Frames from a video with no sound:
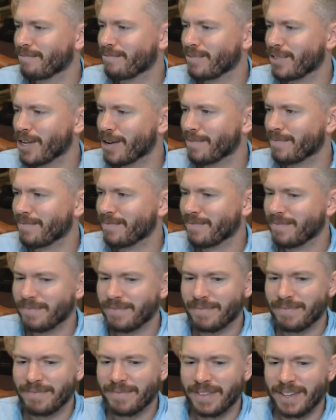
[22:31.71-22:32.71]
So,
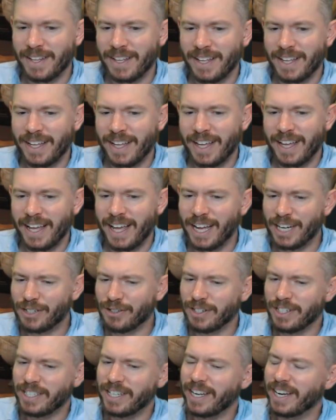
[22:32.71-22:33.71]

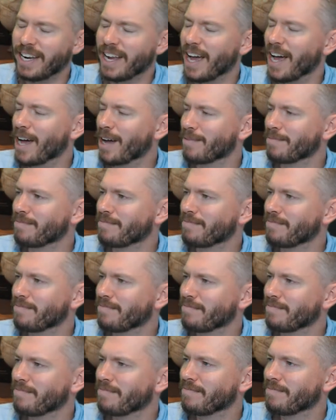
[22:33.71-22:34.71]
interesting, um,
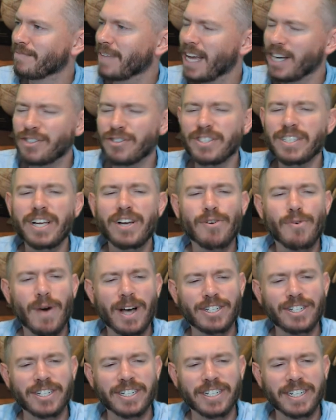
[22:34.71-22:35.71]
interesting
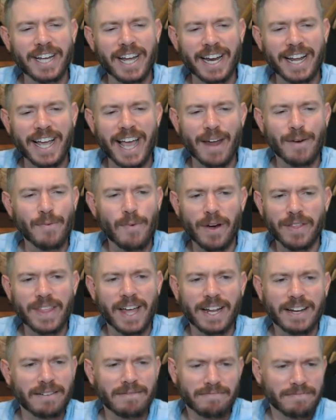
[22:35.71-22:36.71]
question, and again, one
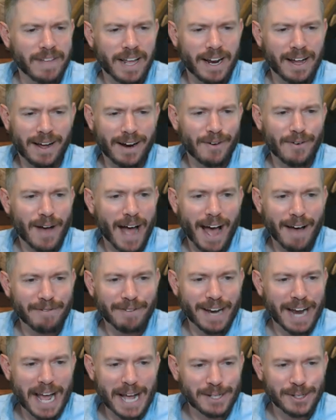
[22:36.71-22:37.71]
that that I don't have
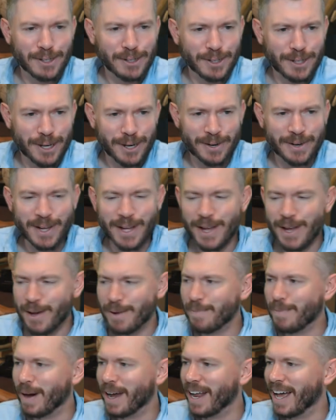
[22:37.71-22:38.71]
an answer to,
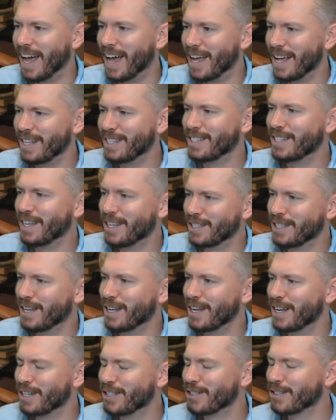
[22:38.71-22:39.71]
but uh, it's it's
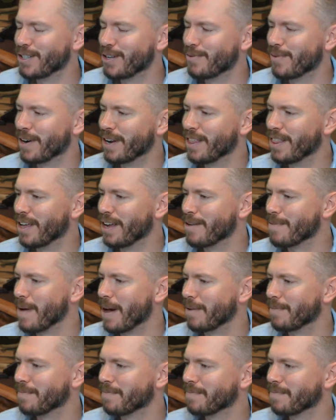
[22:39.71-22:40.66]
an interesting one to think about.